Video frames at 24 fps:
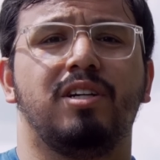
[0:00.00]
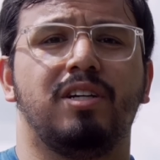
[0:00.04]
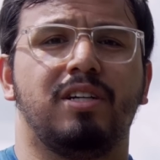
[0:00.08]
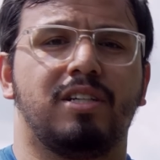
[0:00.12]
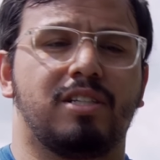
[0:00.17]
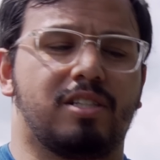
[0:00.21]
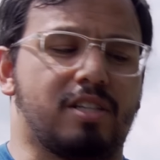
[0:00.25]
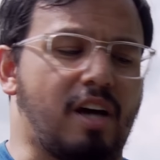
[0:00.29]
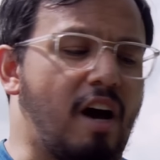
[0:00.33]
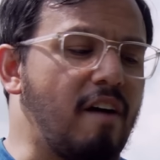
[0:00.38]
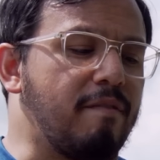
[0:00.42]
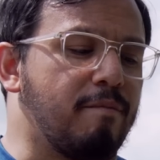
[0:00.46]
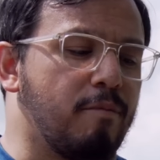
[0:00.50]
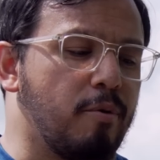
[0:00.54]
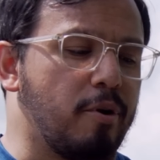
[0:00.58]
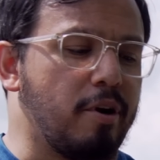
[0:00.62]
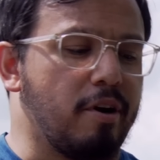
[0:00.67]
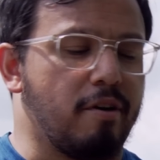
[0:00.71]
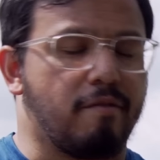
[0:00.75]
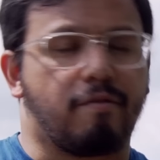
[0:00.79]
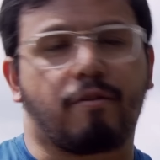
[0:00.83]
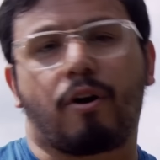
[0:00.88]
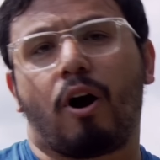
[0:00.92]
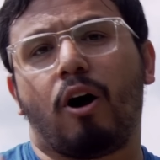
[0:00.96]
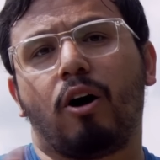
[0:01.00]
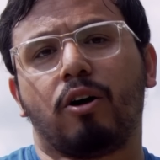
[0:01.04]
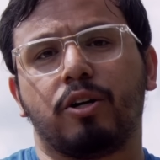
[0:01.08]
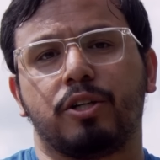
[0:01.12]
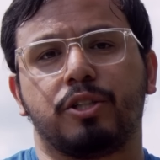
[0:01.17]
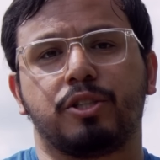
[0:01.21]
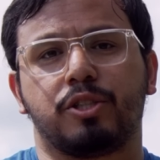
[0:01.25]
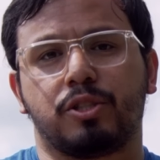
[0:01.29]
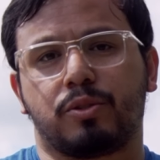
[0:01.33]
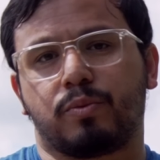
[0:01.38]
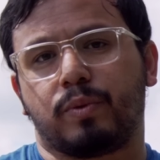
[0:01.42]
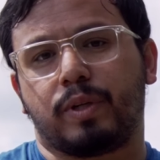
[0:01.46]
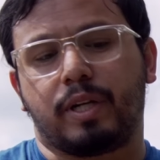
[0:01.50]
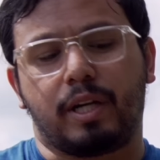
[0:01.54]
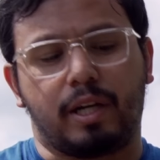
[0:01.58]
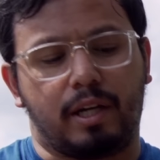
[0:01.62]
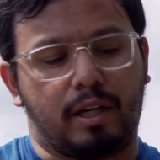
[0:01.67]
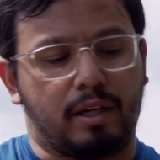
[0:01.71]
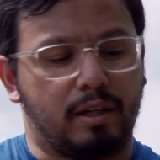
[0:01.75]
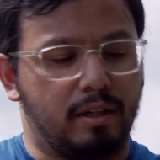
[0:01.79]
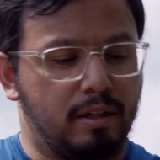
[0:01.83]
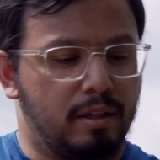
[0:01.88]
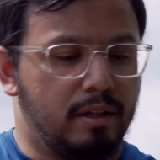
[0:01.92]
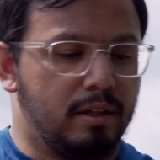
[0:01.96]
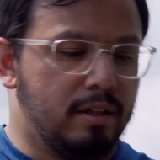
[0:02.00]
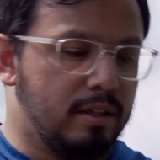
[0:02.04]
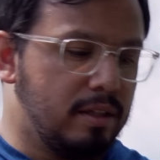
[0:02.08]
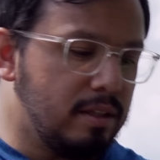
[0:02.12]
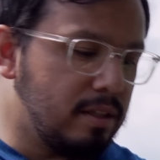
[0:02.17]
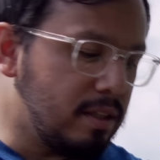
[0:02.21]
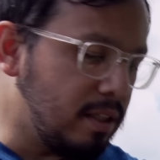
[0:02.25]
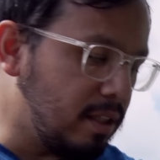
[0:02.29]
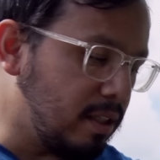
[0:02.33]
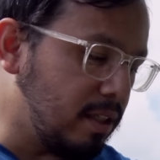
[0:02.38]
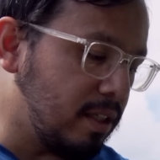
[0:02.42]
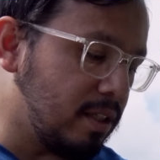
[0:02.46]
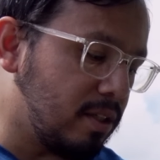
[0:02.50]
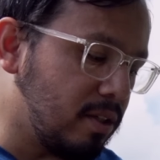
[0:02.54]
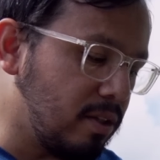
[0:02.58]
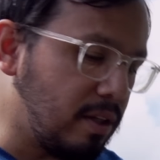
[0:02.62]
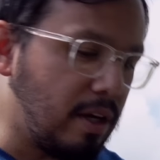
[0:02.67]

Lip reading: Sophomore year of college is when I did this. So